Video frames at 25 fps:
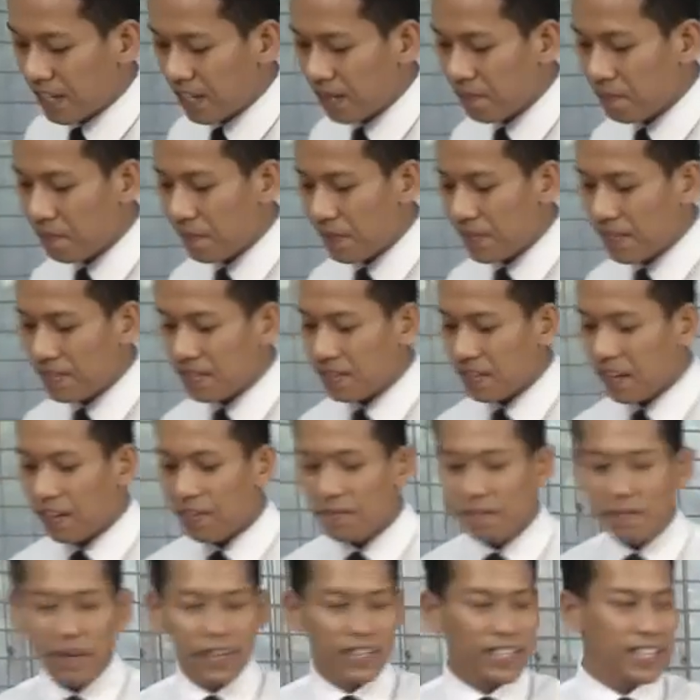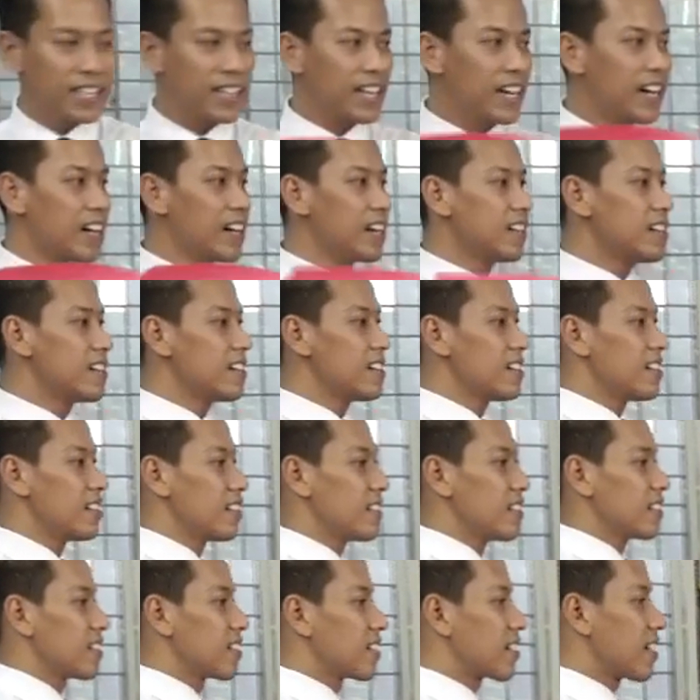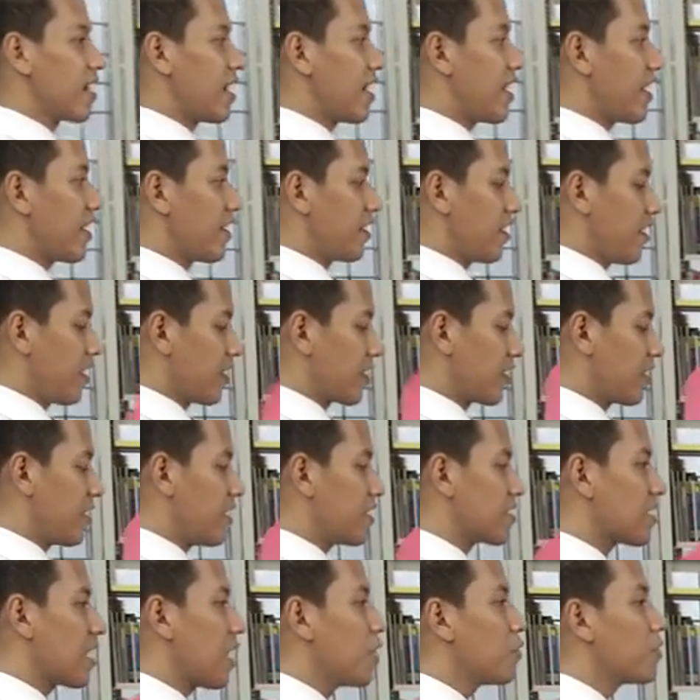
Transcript: a piece of Manila card, like this.